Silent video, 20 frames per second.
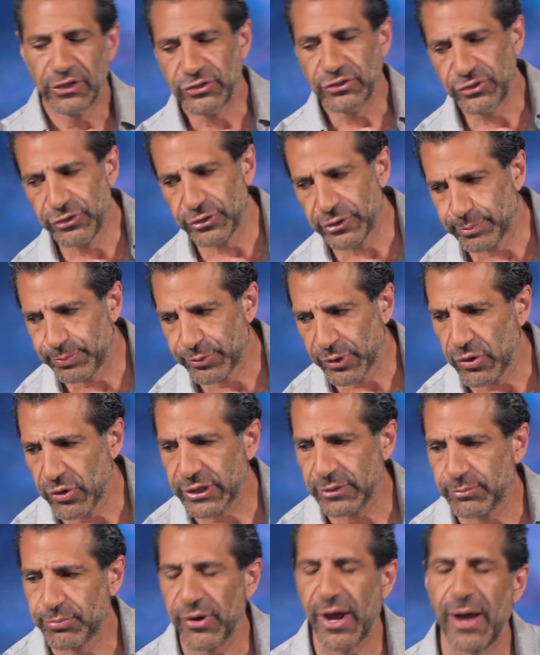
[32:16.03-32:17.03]
Your
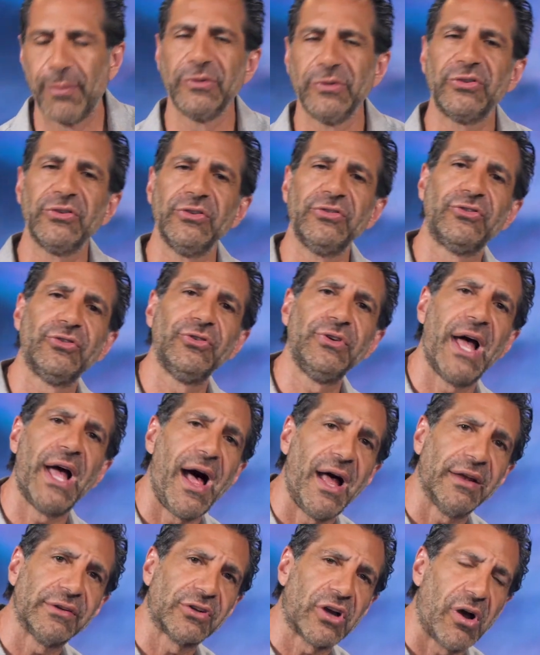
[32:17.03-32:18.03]
broken promises do
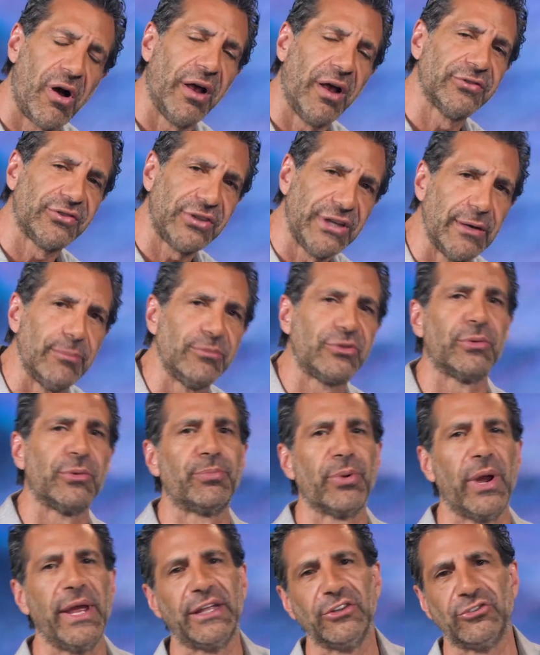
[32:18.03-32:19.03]
not cause Him to
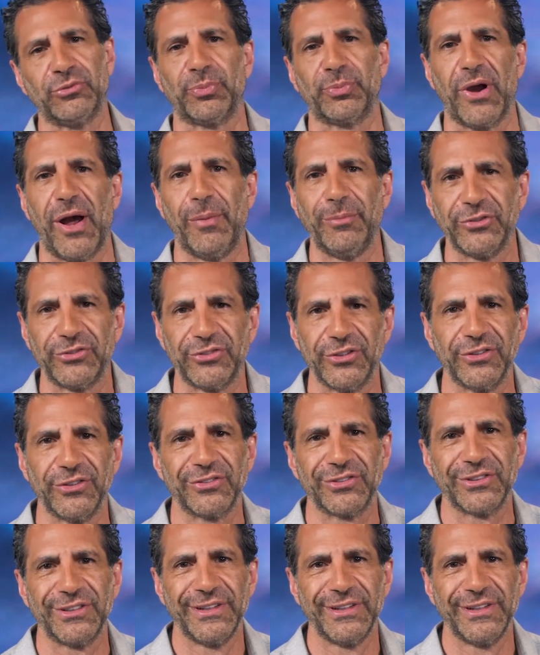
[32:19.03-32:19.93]
break His promises.